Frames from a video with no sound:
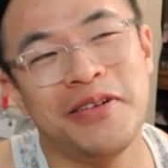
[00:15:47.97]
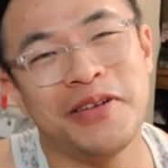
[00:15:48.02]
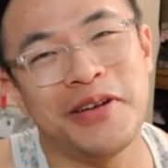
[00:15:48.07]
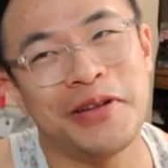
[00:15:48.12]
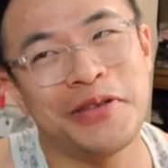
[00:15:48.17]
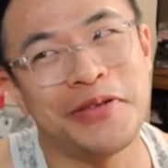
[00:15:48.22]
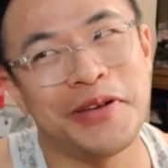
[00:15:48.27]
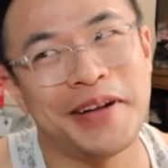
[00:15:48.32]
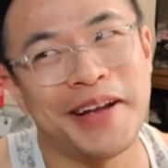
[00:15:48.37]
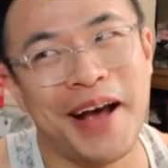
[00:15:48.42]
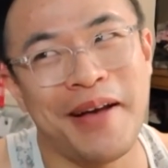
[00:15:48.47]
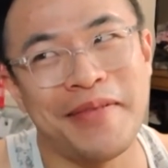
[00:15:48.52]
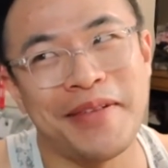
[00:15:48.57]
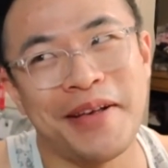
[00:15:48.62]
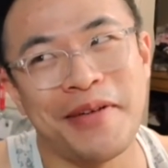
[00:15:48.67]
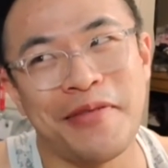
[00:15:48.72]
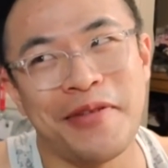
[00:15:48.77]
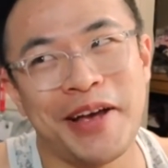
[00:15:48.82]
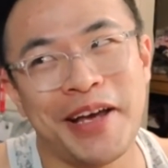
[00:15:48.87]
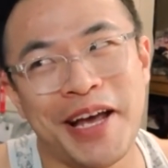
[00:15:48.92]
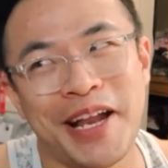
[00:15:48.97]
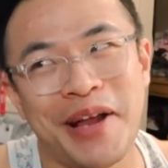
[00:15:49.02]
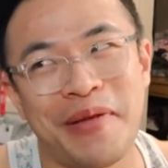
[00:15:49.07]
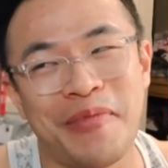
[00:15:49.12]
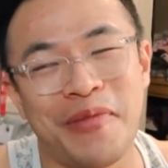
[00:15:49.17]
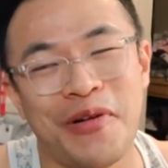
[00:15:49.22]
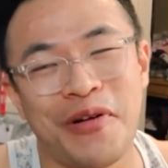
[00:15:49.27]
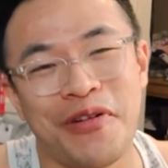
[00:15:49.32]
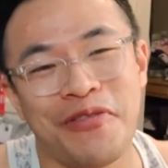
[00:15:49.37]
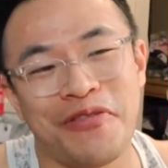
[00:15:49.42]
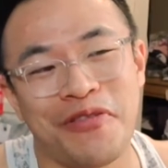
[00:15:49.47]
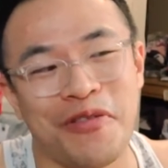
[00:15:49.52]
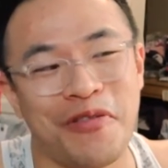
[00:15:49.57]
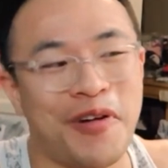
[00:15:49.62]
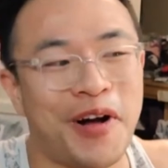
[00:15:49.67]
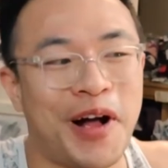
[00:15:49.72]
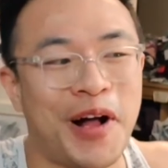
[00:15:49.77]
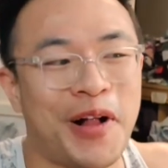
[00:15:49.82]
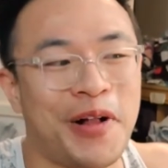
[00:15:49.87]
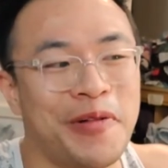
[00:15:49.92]
to three times a week anymore
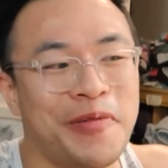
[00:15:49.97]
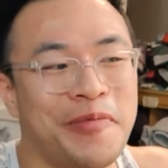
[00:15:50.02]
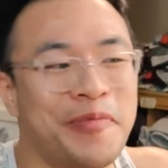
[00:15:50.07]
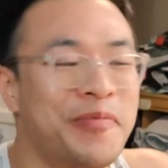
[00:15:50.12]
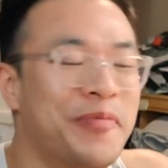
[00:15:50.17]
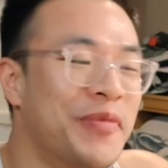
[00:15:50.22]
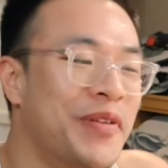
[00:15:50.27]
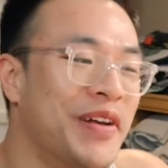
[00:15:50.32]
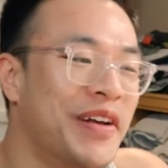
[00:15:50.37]
for a while.